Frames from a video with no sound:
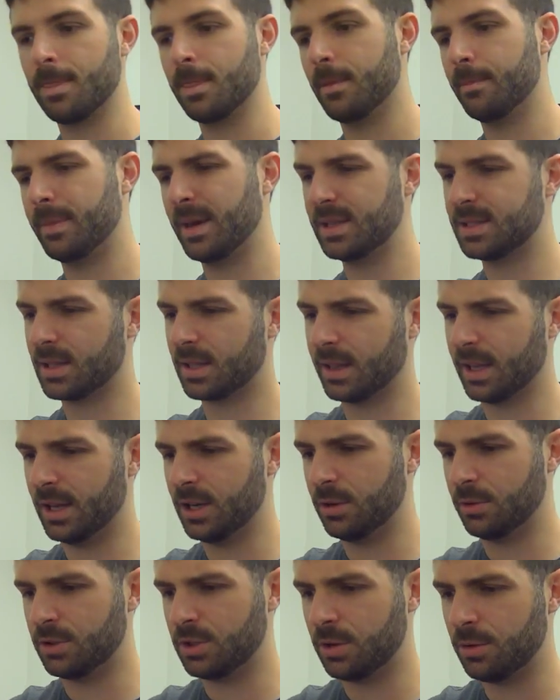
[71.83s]
Basically, I
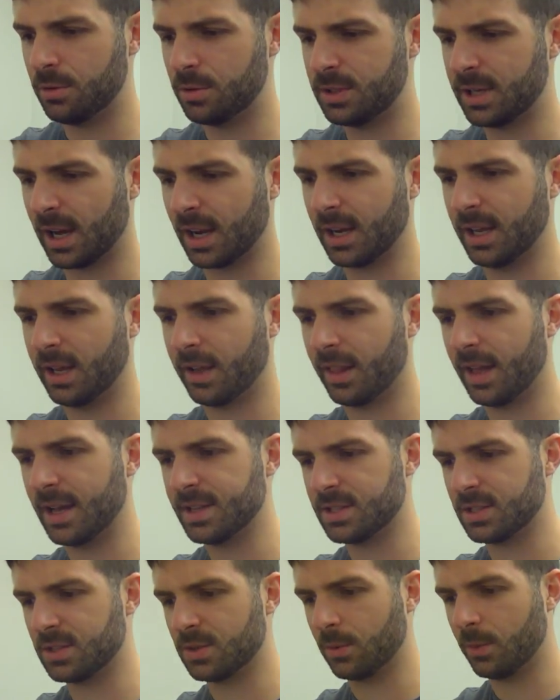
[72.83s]
do 2 technique
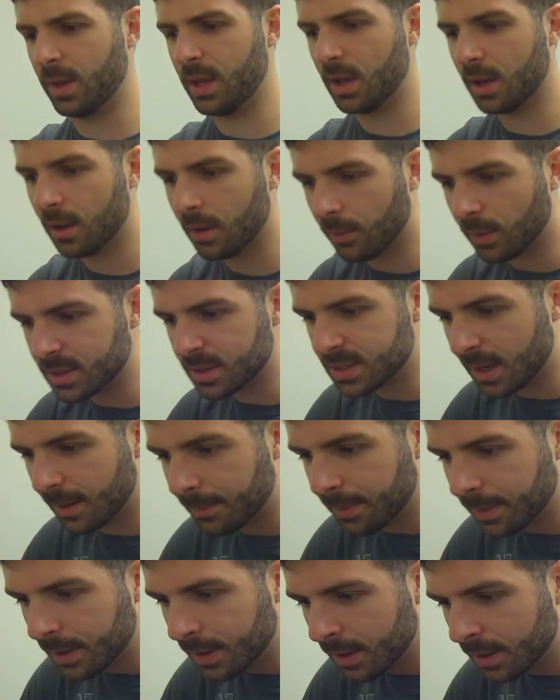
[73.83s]
classes a week. What's
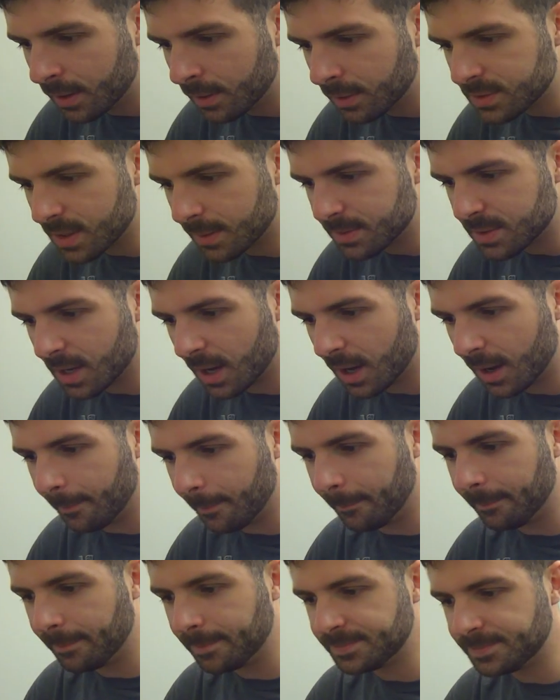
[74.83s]
up? What's up,
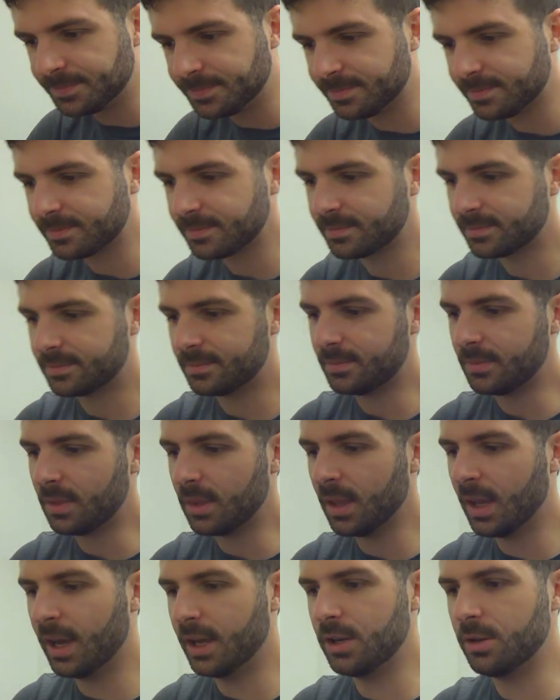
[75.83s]
Tom?
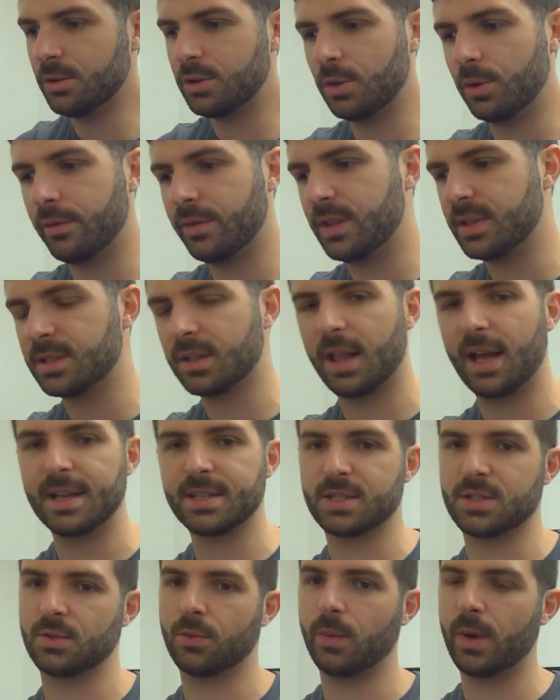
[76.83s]
I do 2 of these
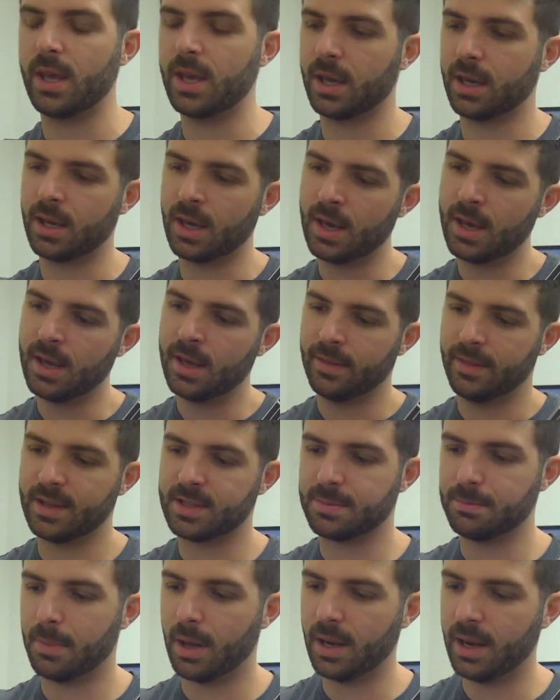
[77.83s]
classes a week. This
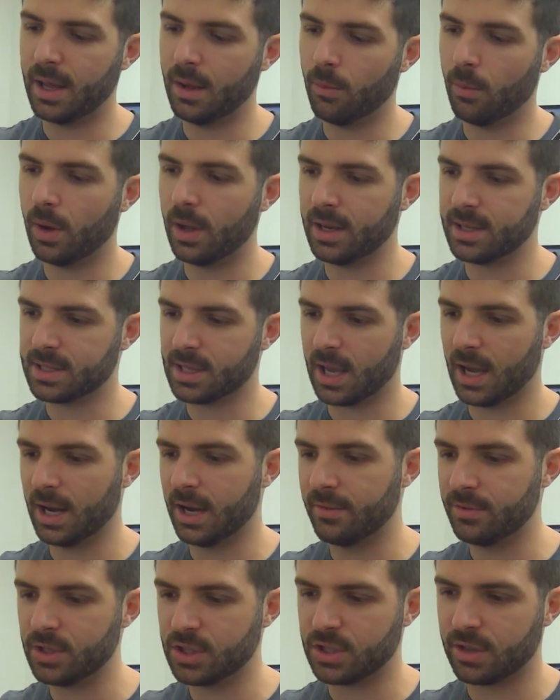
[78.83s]
Monday one is kind
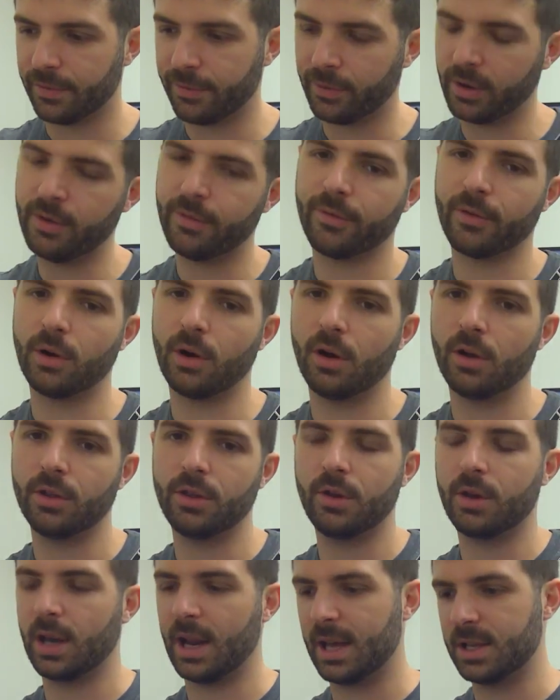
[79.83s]
of just a free-for-all.
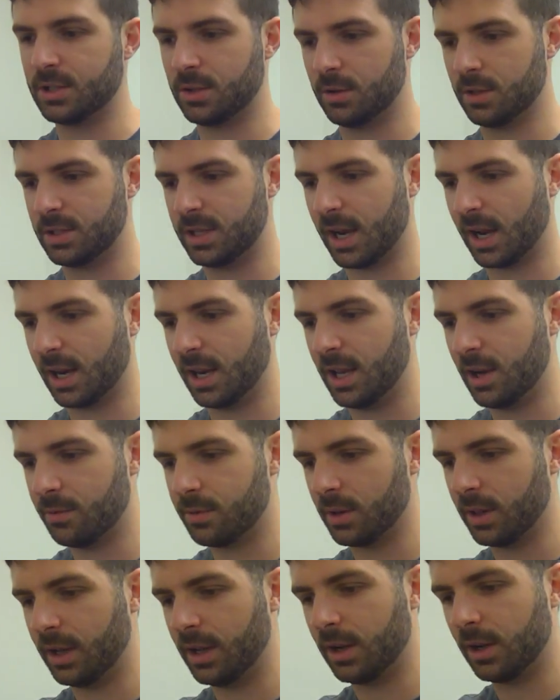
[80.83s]
You can ask your
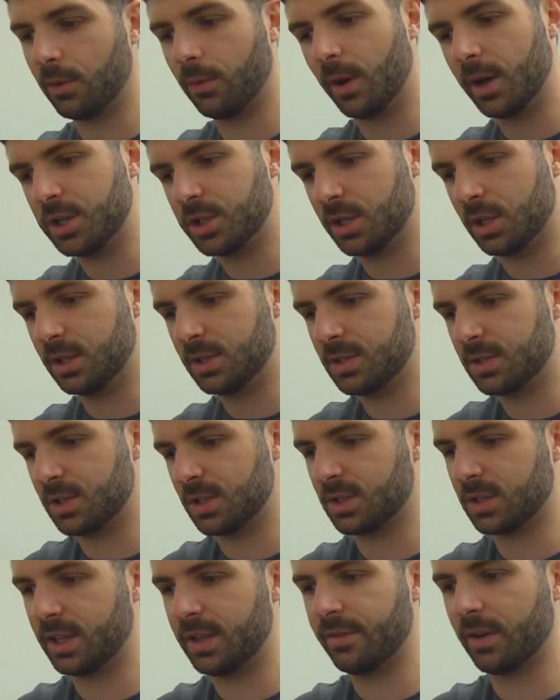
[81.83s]
technique-related questions.
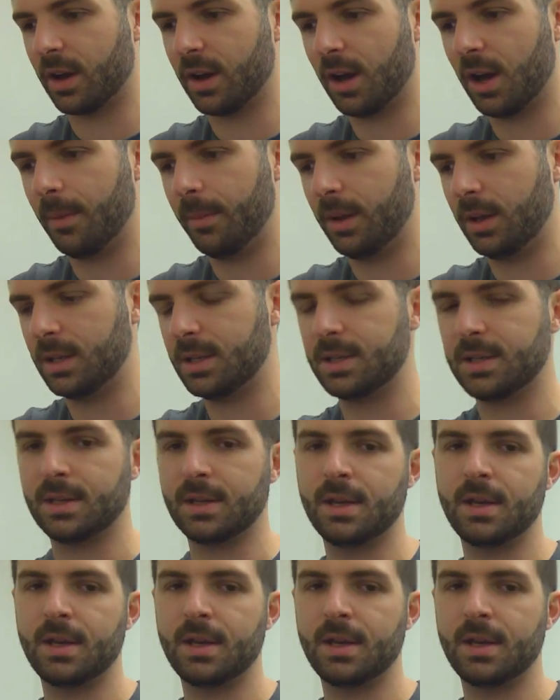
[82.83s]
Just leave a comment.